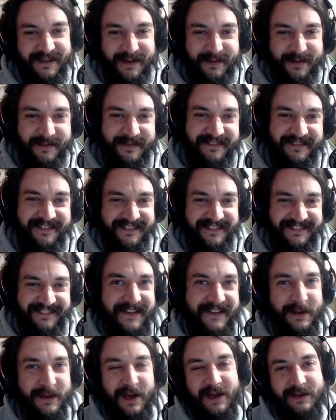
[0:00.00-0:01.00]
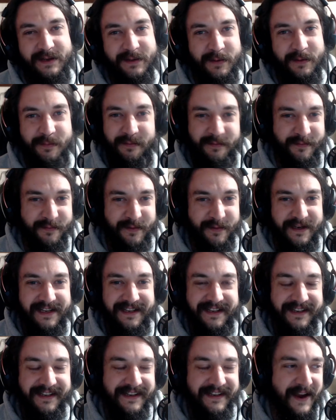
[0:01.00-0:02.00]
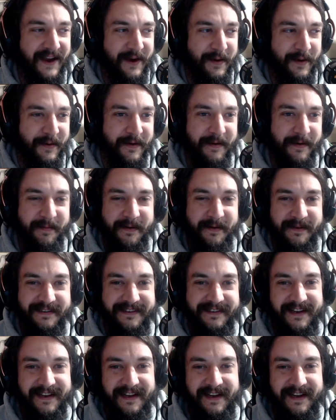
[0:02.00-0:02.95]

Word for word: know. Yes, I don't really care about...